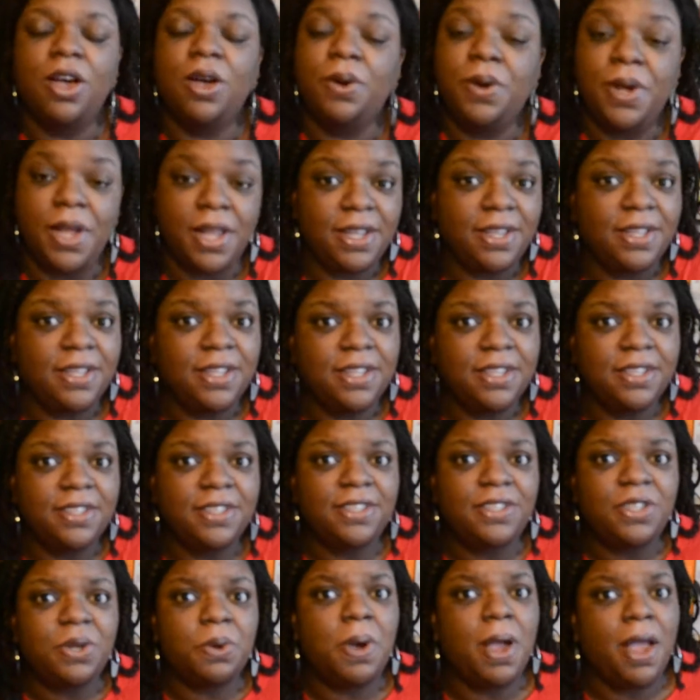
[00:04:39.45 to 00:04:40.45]
Okay,
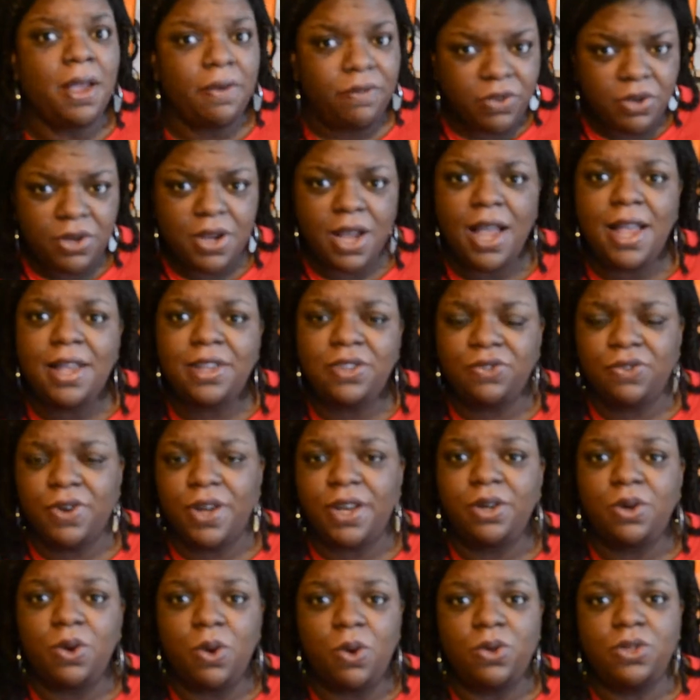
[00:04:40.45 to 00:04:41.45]
so have you guys
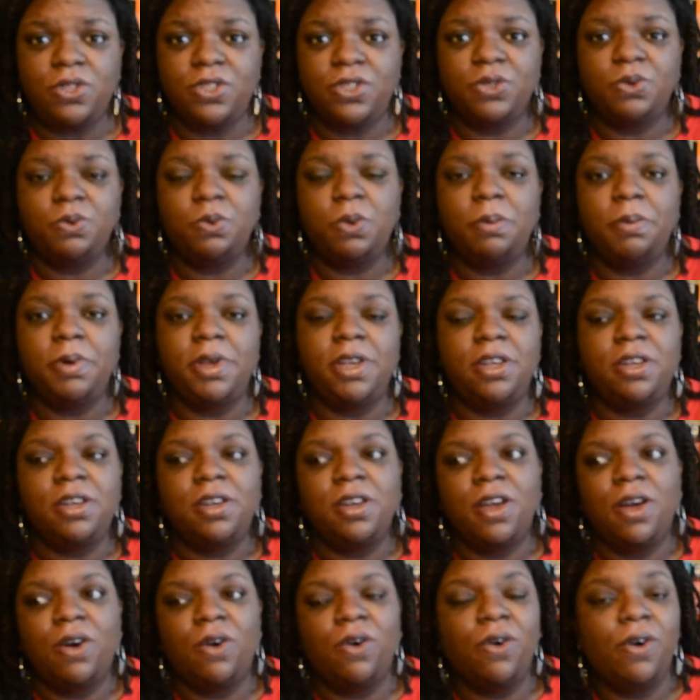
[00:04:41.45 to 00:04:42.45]
read Colters' Woman
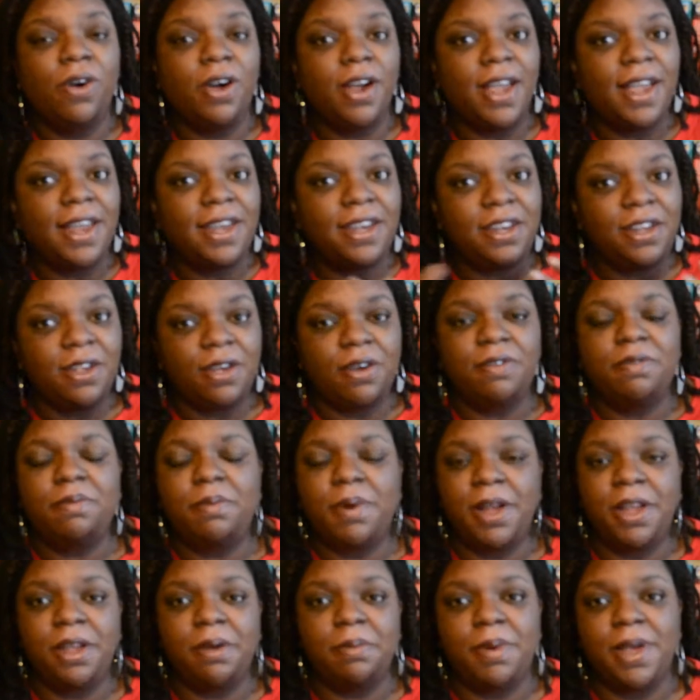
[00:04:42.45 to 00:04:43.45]
or any of
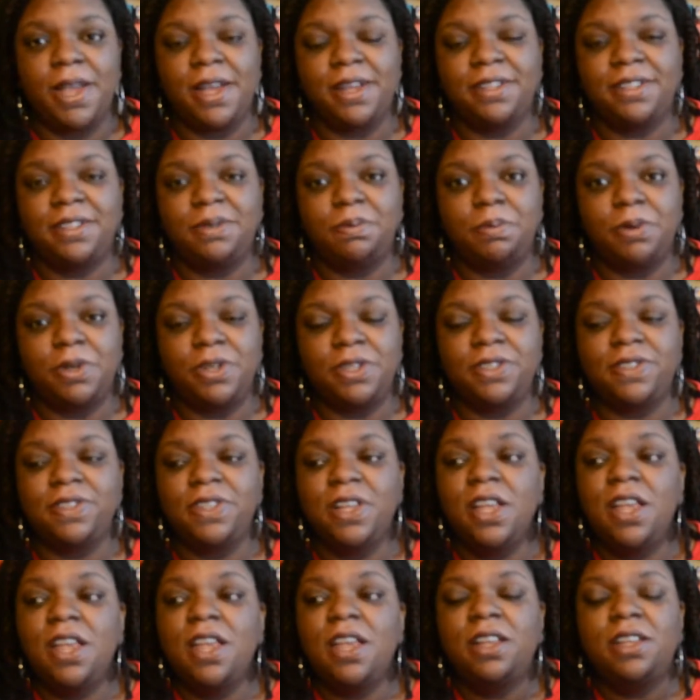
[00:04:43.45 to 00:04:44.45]
Maya Banks' books?
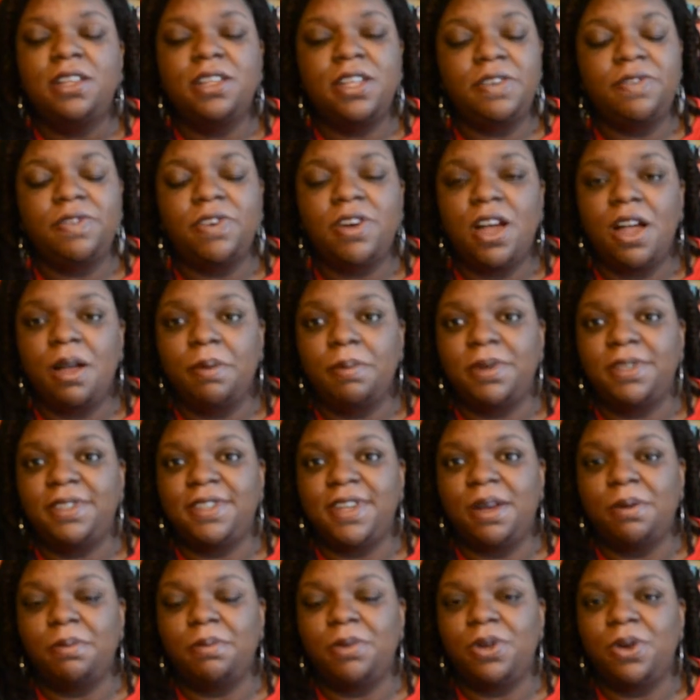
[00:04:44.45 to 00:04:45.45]
leave a comment
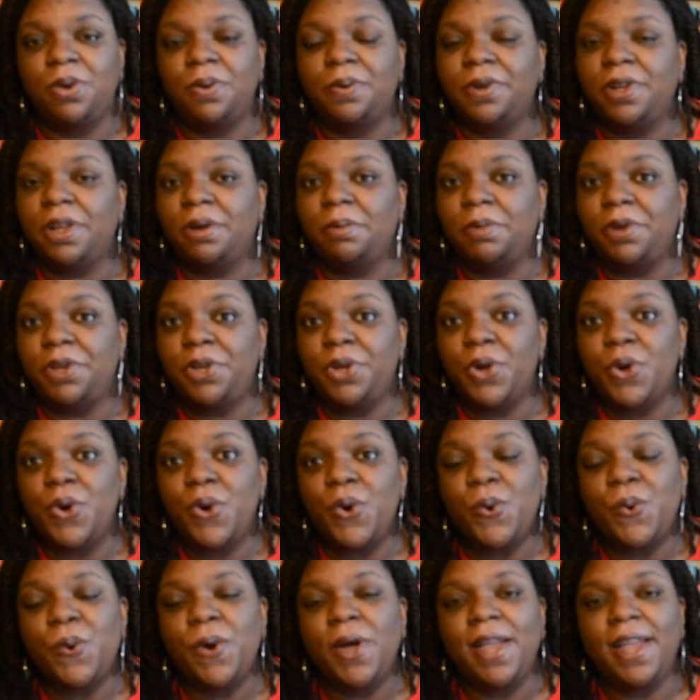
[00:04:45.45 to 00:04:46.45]
down below and let me
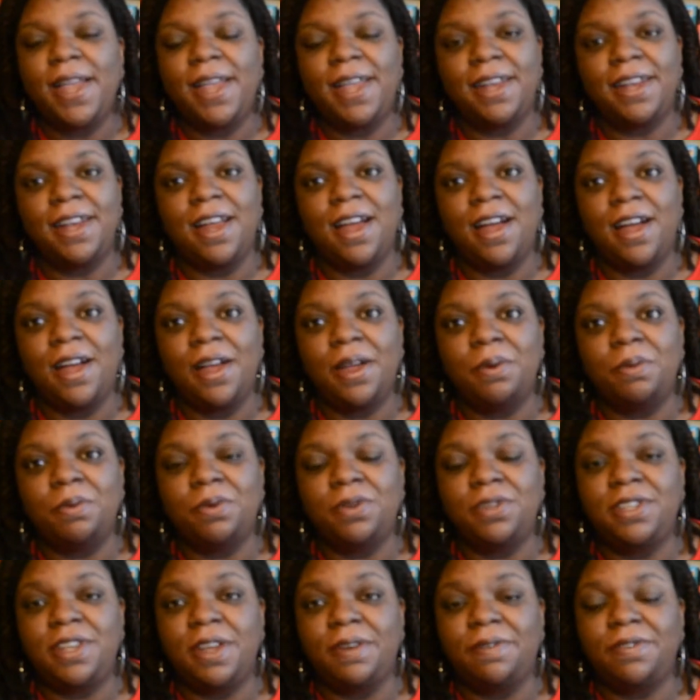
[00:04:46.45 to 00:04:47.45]
know and I
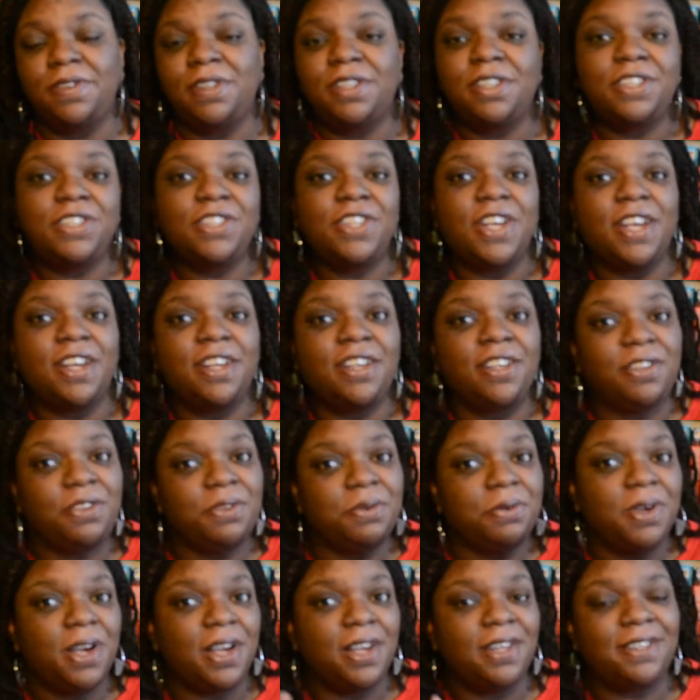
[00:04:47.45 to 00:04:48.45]
will definitely check
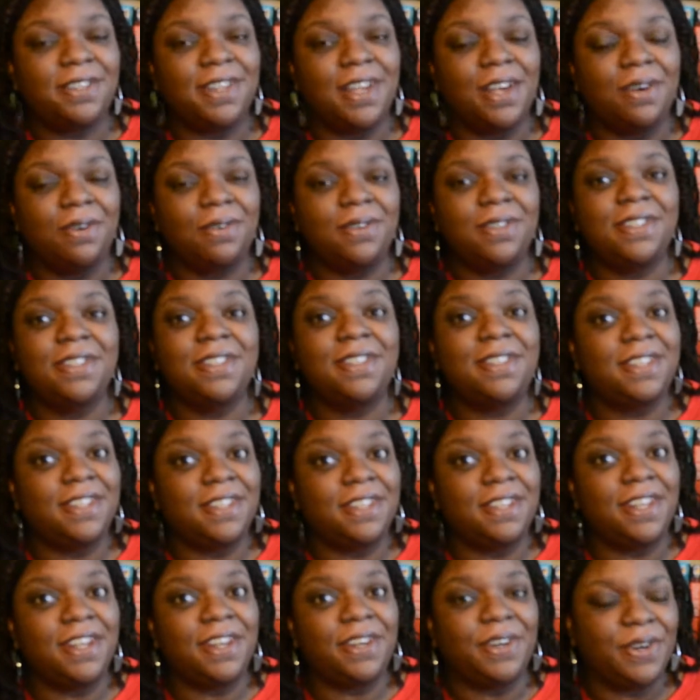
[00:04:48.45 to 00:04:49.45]
you guys out. See
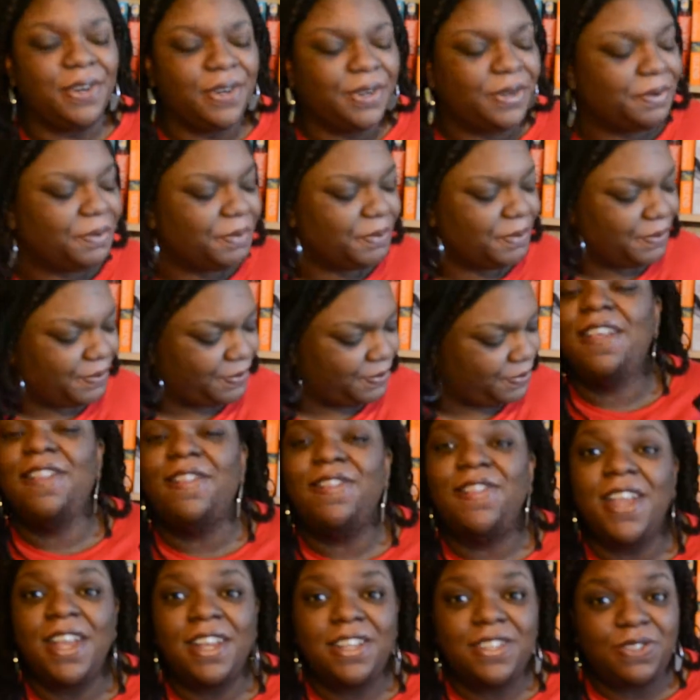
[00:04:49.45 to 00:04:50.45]
you later.
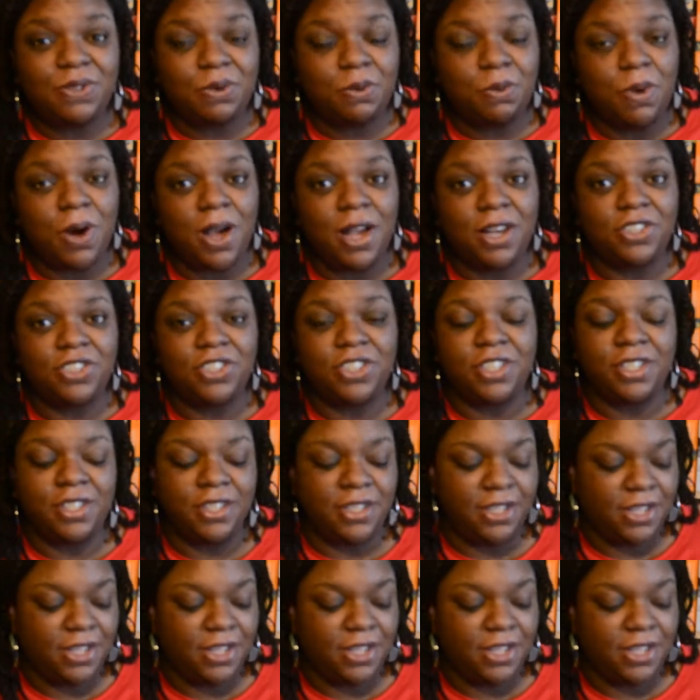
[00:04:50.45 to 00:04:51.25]
Thanks for watching